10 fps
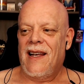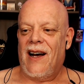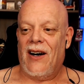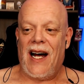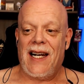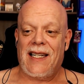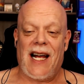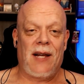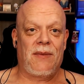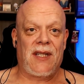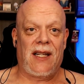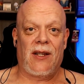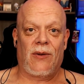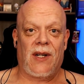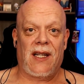A lot of times in
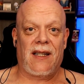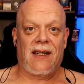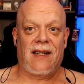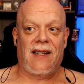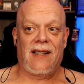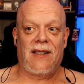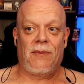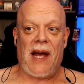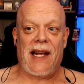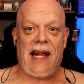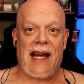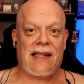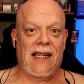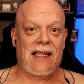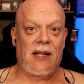the ring... Bad
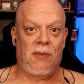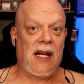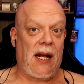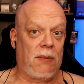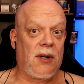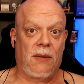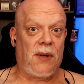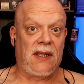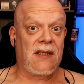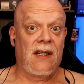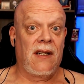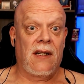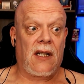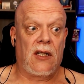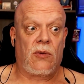acting can be on purpose
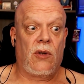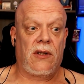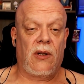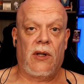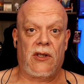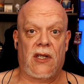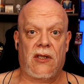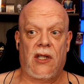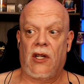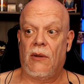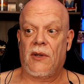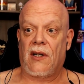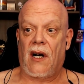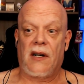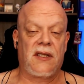because we'll do it just to
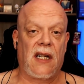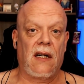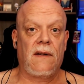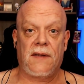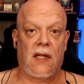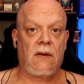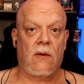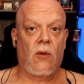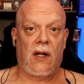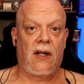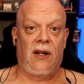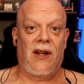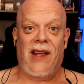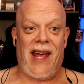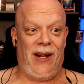humor ourselves and one
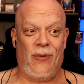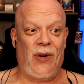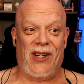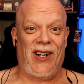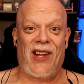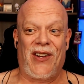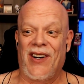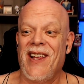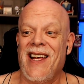another.